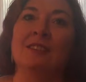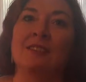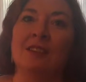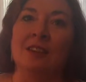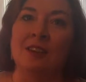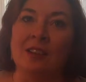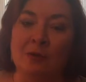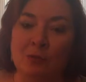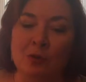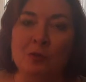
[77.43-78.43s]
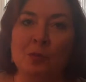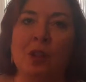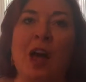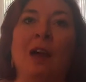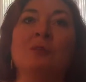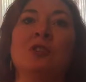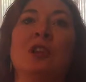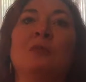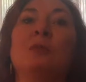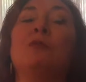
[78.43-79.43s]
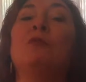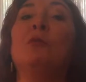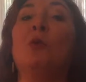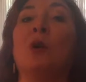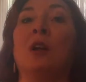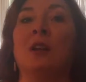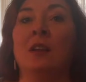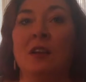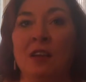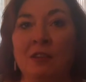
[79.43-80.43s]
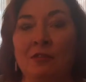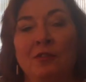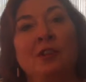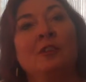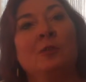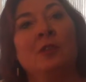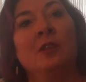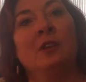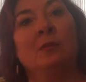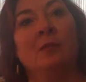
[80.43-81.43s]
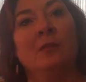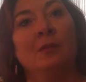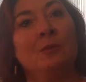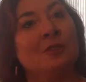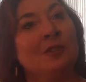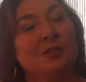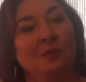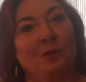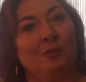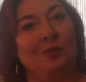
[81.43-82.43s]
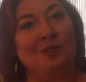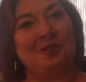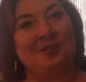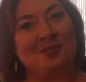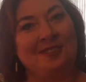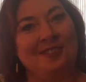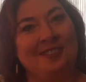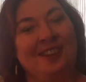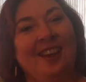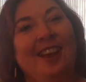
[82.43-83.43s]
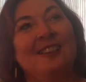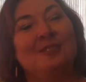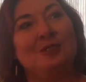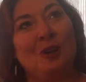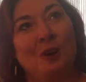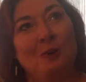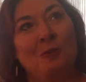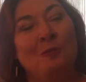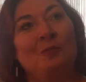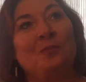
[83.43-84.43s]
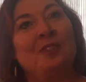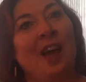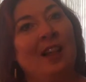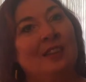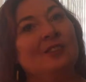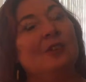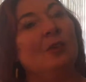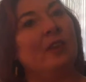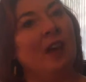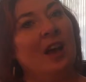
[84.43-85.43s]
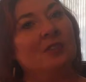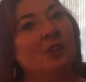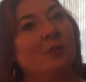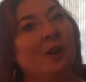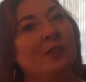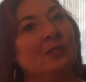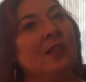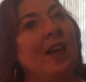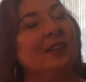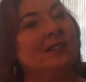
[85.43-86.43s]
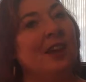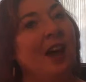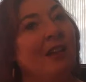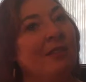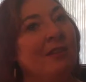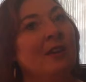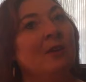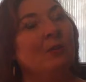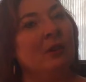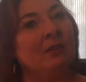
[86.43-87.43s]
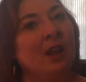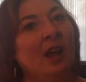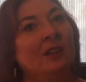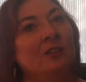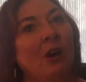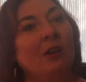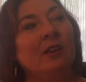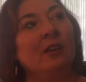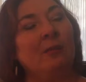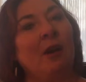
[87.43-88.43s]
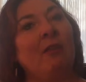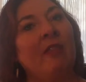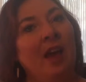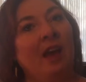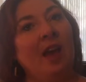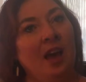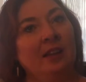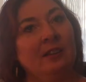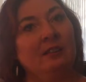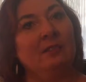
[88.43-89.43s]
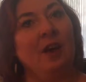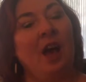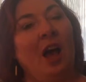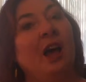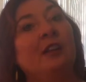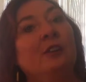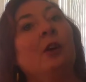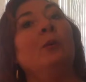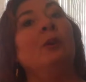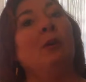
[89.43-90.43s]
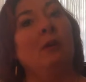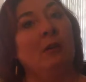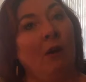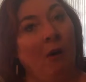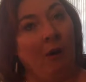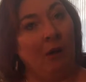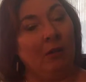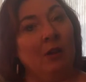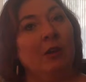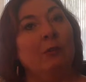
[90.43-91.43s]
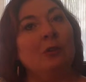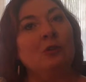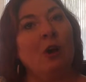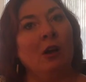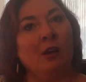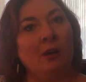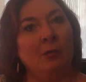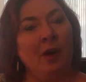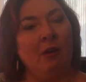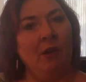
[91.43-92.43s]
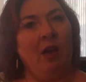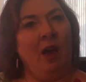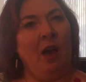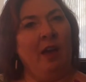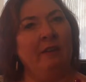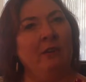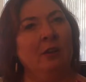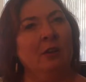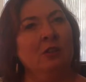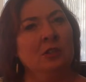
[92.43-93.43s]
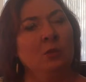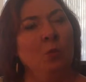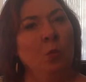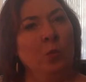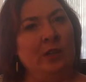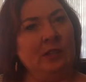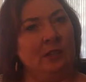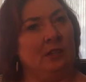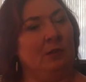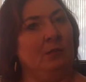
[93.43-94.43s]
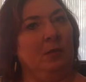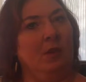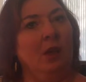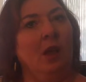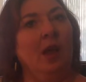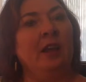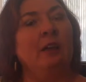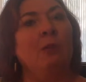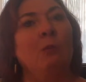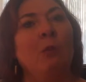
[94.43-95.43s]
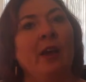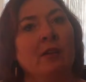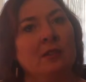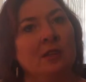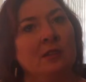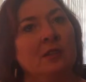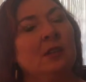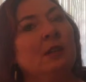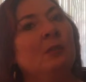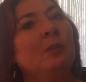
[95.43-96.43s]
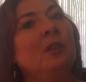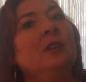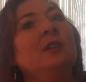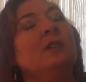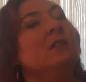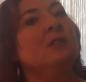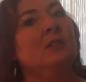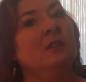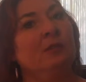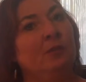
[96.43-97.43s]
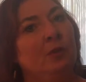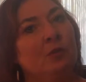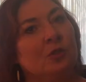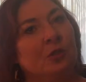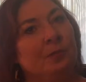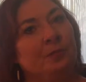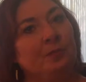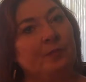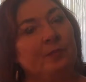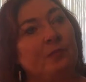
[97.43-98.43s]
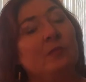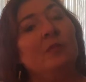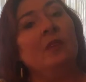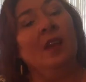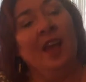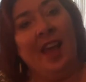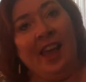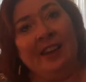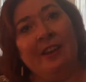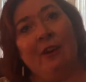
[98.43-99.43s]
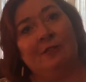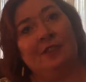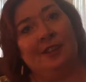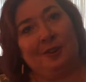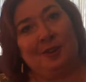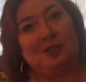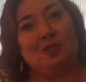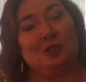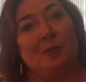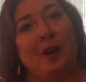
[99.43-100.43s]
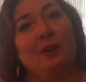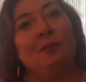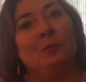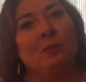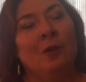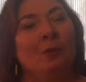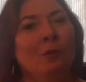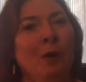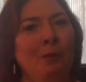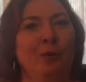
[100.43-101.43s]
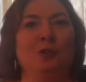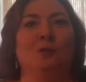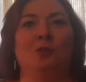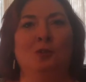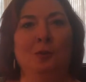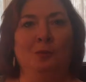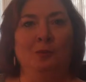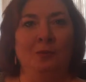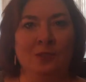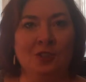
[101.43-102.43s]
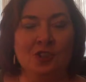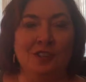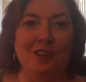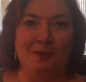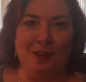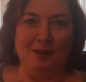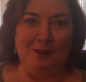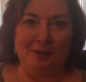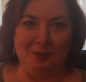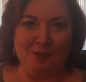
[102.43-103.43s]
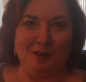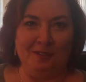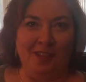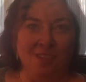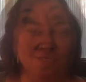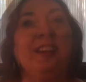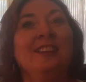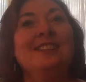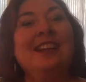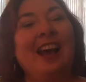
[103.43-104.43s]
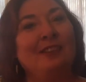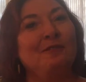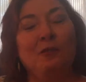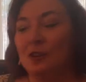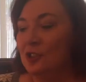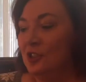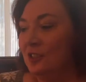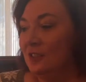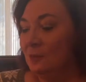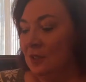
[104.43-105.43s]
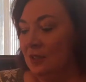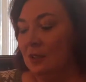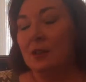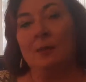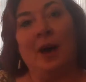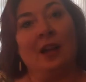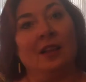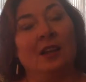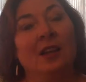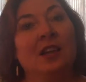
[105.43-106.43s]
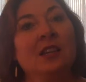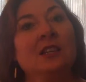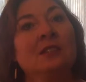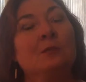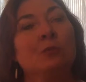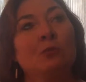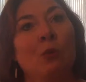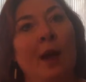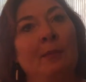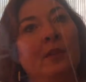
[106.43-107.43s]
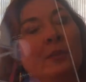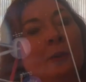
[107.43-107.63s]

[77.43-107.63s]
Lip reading: the immovable object before he filled it with irresistible force. So knowledge, or the Akashic records, lie in Doth. We are not talking about that kind of I know it all. We're talking about I have a wisdom and an awareness and an ability to see the future. And I often get questions about, what books would you suggest I read about the Tree of Life? Dion Fortune's Mystical Kabbalah is probably the